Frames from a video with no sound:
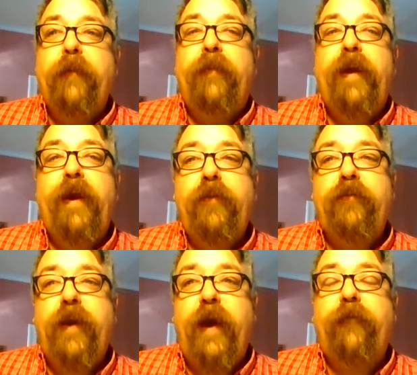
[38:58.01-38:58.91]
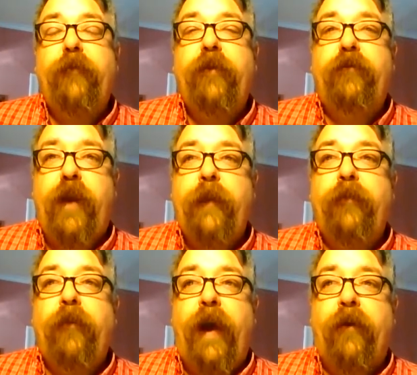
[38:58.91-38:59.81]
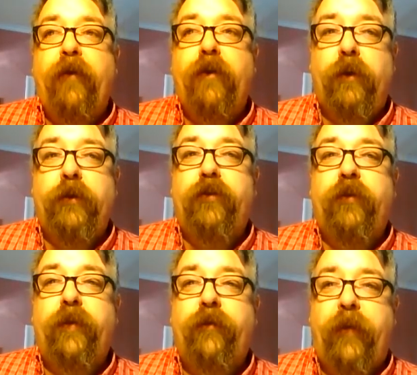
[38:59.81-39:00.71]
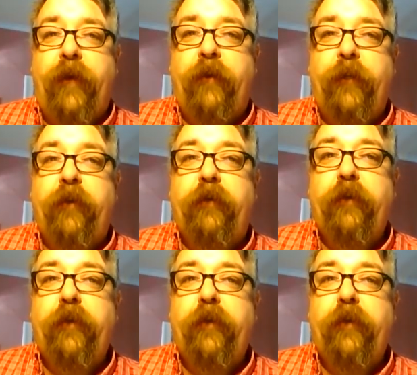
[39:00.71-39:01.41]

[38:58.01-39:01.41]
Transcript: but he was not from a stable agricultural environment.